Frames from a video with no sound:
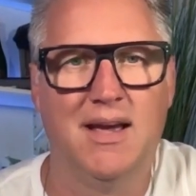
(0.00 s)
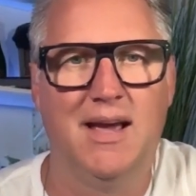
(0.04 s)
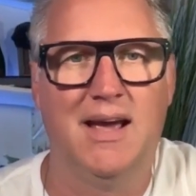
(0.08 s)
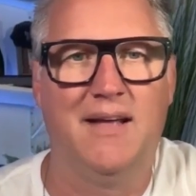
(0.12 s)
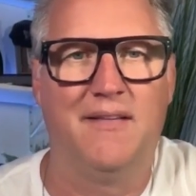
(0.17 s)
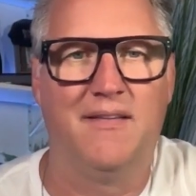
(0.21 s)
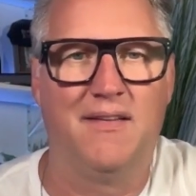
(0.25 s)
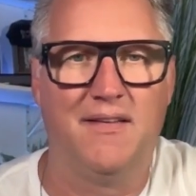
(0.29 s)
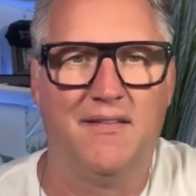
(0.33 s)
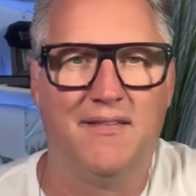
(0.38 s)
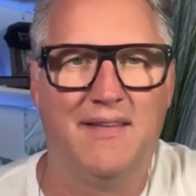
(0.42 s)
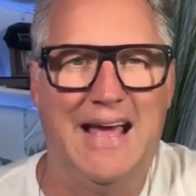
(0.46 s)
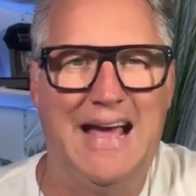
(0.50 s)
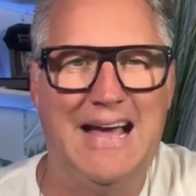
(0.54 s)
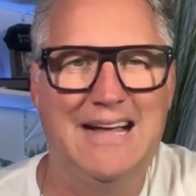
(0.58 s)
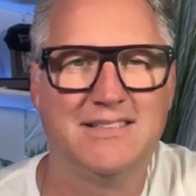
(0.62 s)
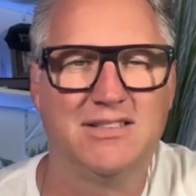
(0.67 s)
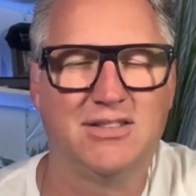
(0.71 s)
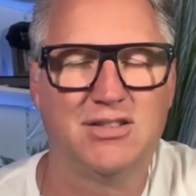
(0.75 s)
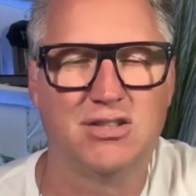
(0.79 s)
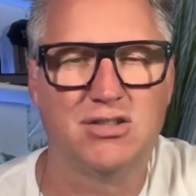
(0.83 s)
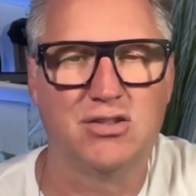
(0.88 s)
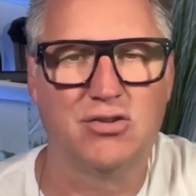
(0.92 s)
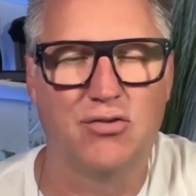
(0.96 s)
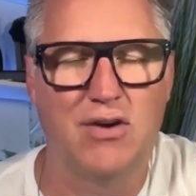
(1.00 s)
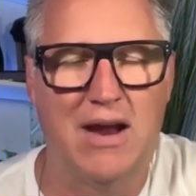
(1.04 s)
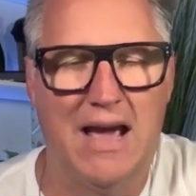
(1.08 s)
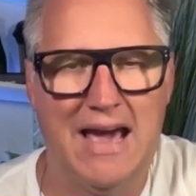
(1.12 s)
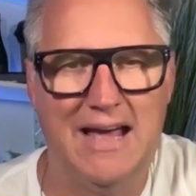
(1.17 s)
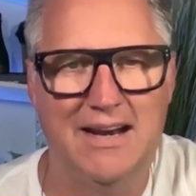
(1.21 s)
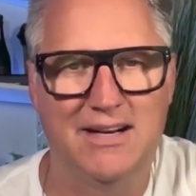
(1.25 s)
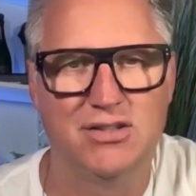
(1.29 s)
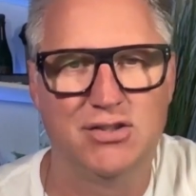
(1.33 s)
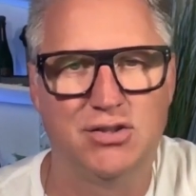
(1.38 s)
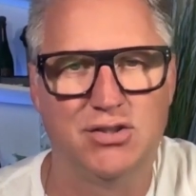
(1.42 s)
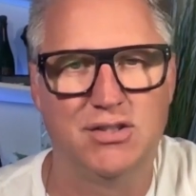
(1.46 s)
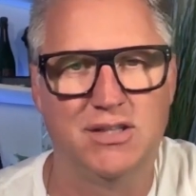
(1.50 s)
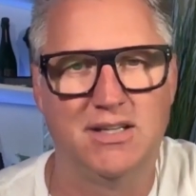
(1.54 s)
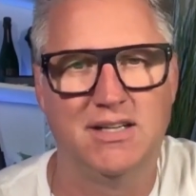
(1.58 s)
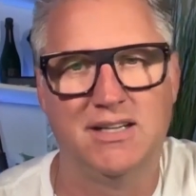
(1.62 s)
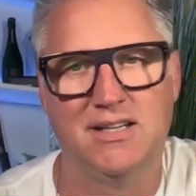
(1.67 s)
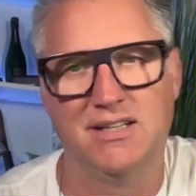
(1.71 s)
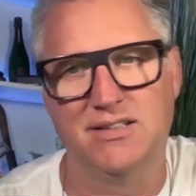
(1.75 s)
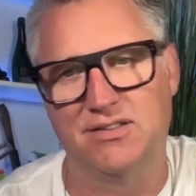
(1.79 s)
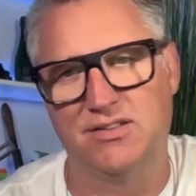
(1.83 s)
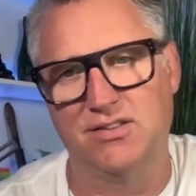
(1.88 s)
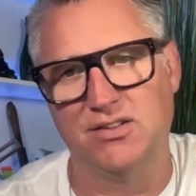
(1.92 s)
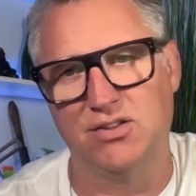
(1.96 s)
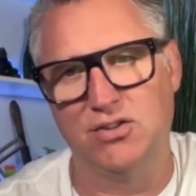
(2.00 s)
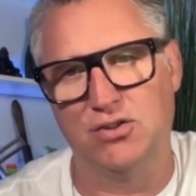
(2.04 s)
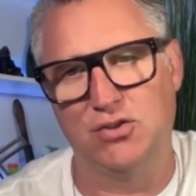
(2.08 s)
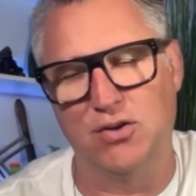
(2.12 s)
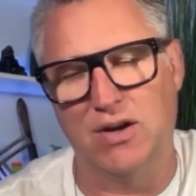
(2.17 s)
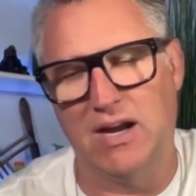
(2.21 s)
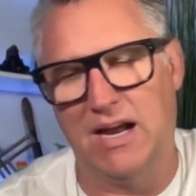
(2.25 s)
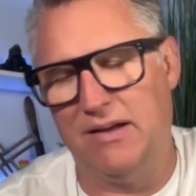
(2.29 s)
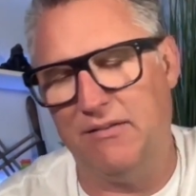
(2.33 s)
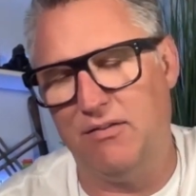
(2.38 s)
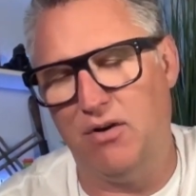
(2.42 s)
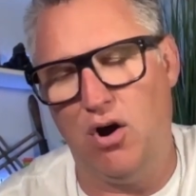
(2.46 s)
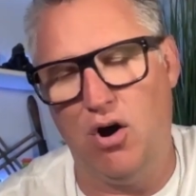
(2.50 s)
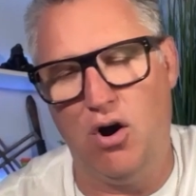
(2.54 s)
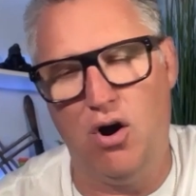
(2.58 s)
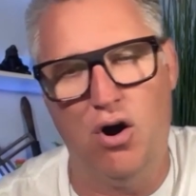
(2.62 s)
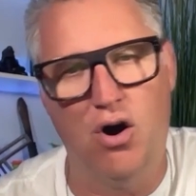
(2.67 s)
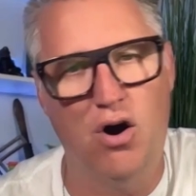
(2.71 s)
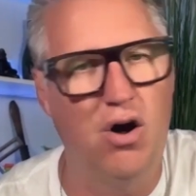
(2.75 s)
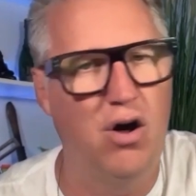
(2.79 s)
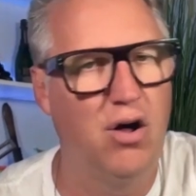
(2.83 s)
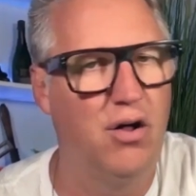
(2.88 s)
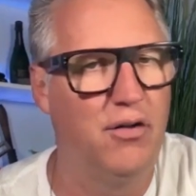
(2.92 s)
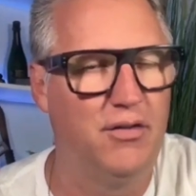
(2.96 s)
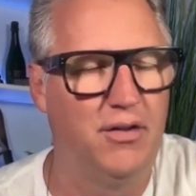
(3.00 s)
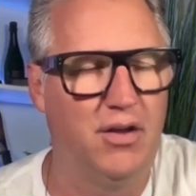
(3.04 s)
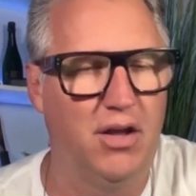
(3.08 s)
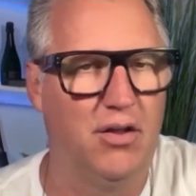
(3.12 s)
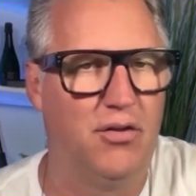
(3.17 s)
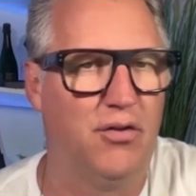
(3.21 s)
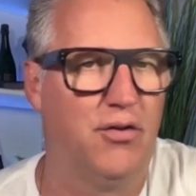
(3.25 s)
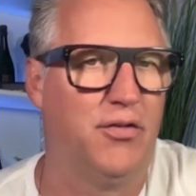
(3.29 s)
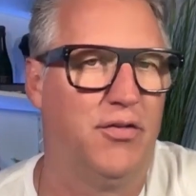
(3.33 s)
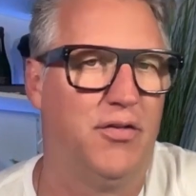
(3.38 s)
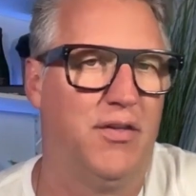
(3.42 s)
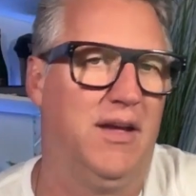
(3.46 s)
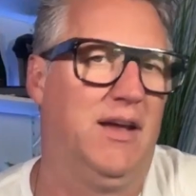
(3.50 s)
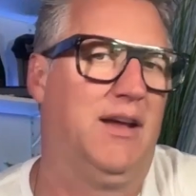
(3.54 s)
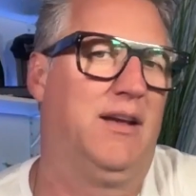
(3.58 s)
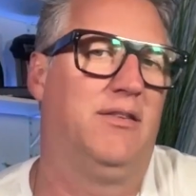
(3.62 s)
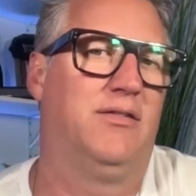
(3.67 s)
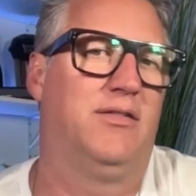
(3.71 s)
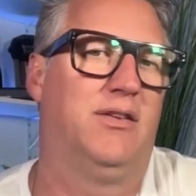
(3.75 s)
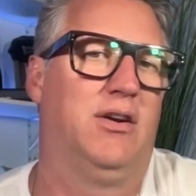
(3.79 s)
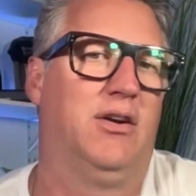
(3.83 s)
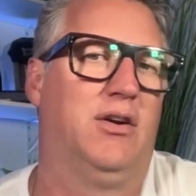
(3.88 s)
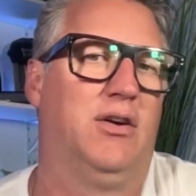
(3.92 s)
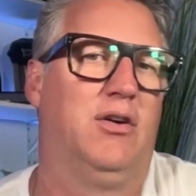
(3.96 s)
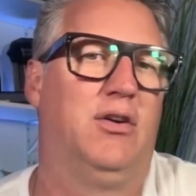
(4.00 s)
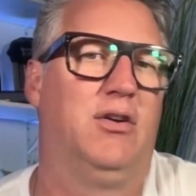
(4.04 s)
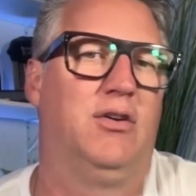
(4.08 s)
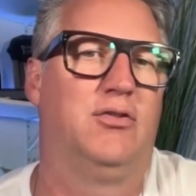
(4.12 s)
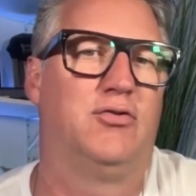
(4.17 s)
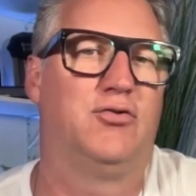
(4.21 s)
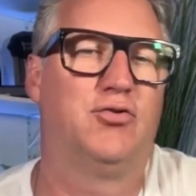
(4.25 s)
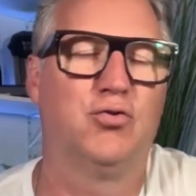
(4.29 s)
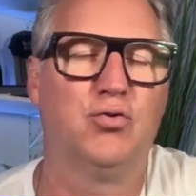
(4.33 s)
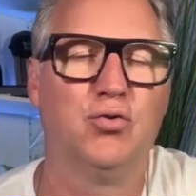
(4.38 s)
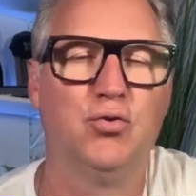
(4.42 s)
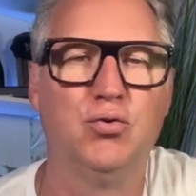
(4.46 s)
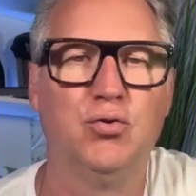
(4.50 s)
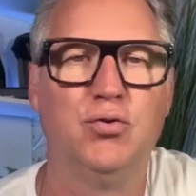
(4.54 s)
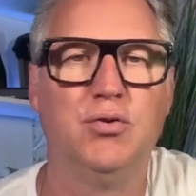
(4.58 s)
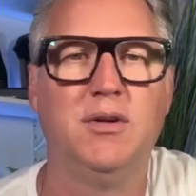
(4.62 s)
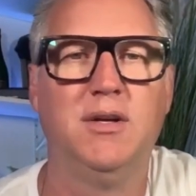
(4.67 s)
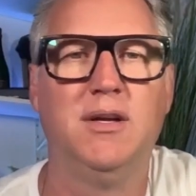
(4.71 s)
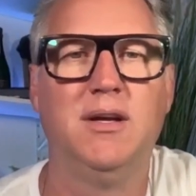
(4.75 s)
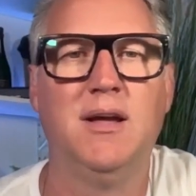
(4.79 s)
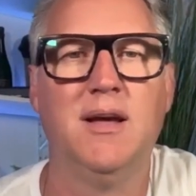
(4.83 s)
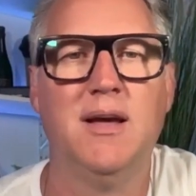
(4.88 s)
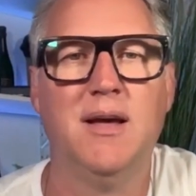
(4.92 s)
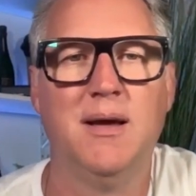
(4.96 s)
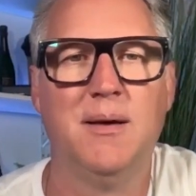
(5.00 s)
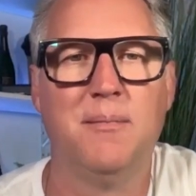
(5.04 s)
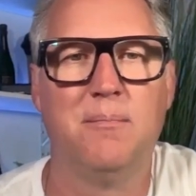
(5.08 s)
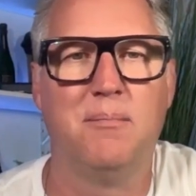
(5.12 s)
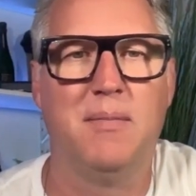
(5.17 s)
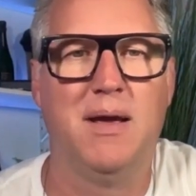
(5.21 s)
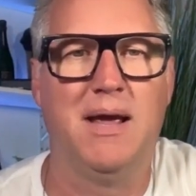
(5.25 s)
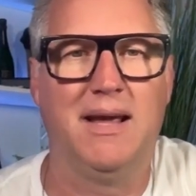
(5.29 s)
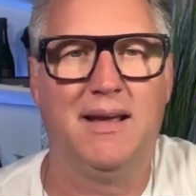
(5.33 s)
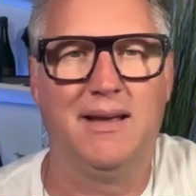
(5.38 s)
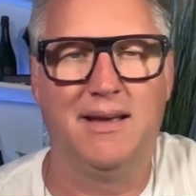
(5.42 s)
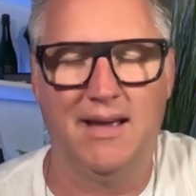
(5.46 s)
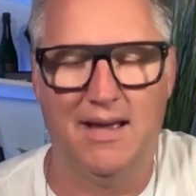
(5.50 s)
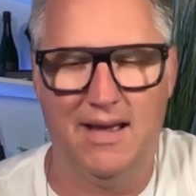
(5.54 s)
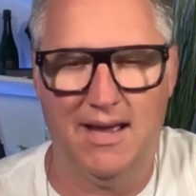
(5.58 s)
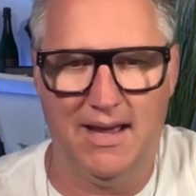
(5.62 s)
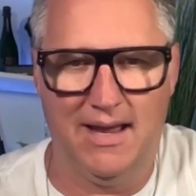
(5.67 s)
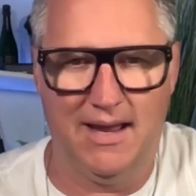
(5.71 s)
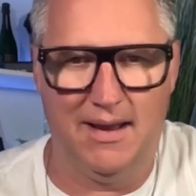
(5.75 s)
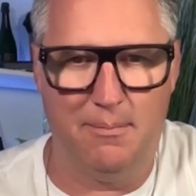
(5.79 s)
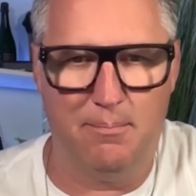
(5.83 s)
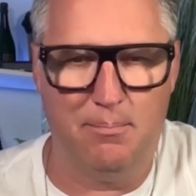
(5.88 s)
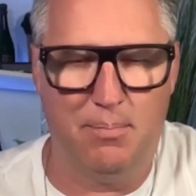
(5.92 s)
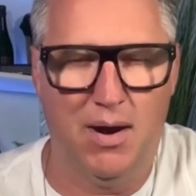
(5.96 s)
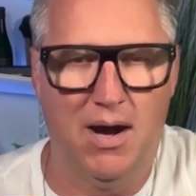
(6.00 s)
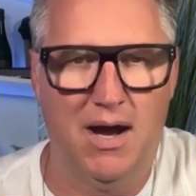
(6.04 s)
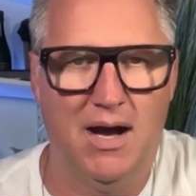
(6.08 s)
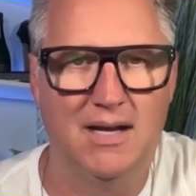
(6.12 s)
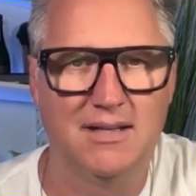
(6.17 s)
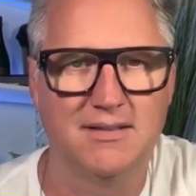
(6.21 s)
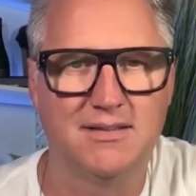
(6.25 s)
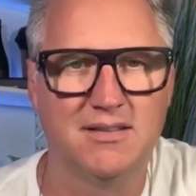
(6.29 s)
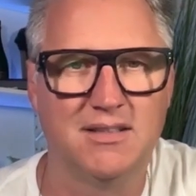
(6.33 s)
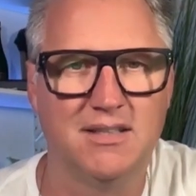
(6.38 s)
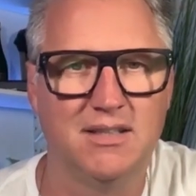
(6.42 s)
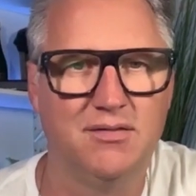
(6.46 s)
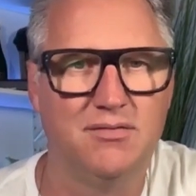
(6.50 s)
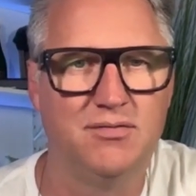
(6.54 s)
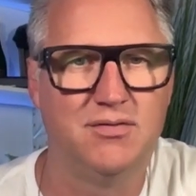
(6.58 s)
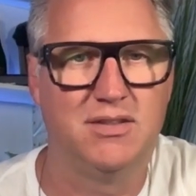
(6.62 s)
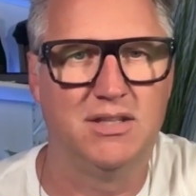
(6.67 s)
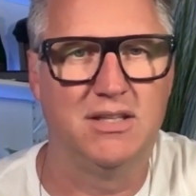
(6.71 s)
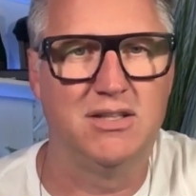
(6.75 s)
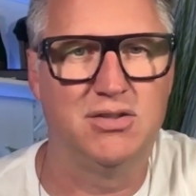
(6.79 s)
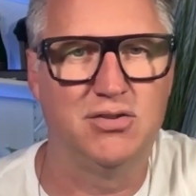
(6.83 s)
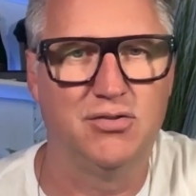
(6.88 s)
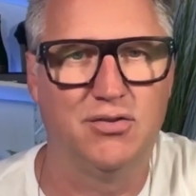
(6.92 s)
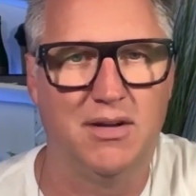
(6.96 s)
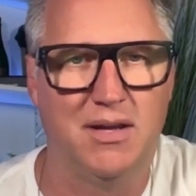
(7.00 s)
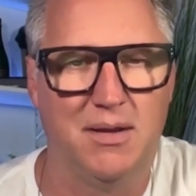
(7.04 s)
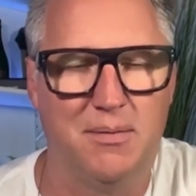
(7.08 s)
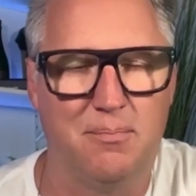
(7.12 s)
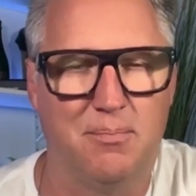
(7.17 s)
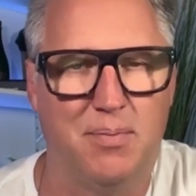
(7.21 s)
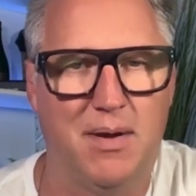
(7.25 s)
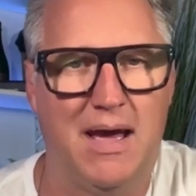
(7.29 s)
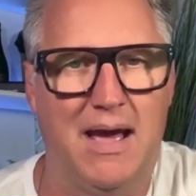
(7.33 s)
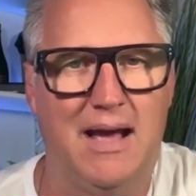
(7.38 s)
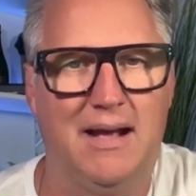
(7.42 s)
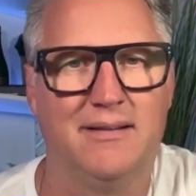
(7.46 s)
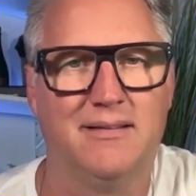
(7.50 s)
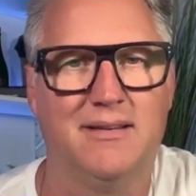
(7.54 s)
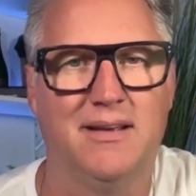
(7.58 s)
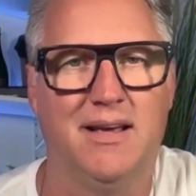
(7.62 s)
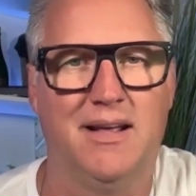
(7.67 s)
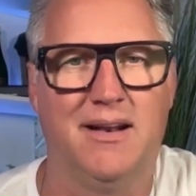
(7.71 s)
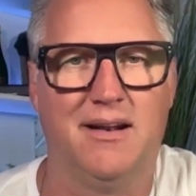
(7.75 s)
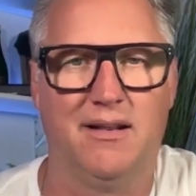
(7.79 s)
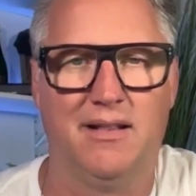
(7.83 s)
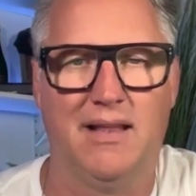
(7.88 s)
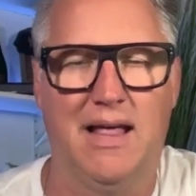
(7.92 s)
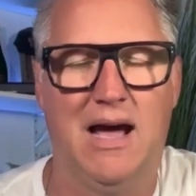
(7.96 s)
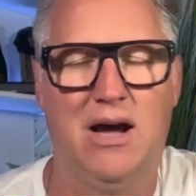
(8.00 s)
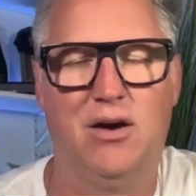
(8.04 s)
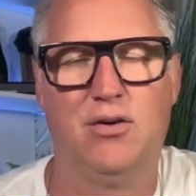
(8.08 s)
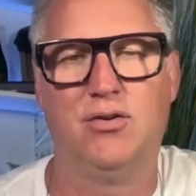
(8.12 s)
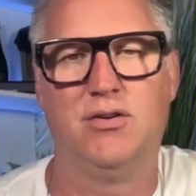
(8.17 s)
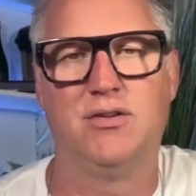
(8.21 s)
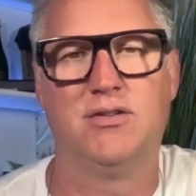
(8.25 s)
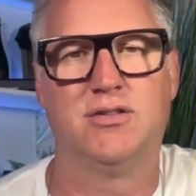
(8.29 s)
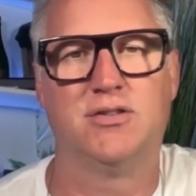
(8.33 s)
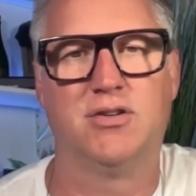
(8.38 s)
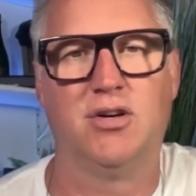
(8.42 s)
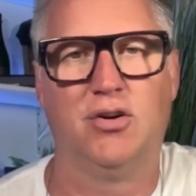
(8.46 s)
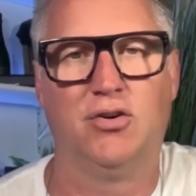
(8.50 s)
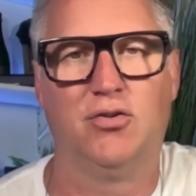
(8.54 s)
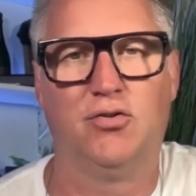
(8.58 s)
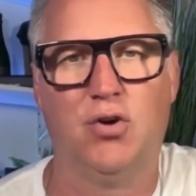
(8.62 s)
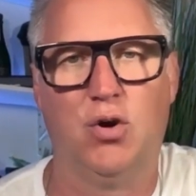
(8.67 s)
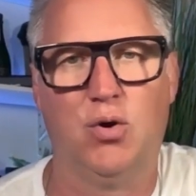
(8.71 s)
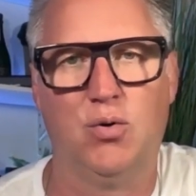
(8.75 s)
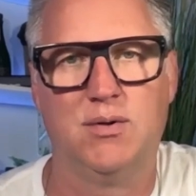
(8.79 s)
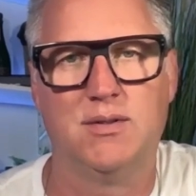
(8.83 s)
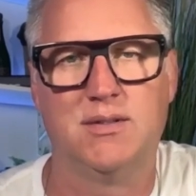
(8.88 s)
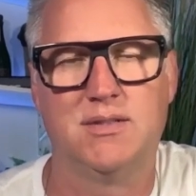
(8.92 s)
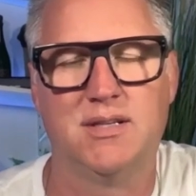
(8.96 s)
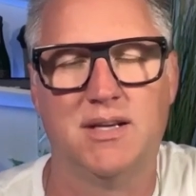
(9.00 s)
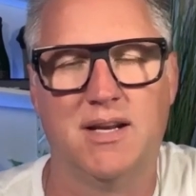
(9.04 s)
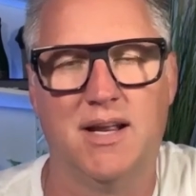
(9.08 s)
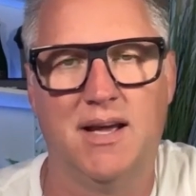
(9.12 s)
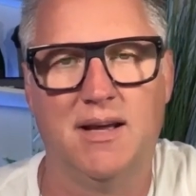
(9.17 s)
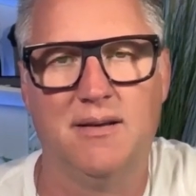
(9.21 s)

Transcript: And then that strategy is going to drive all the other things that are going to truly make a positive digital impact and allow you to start growing today.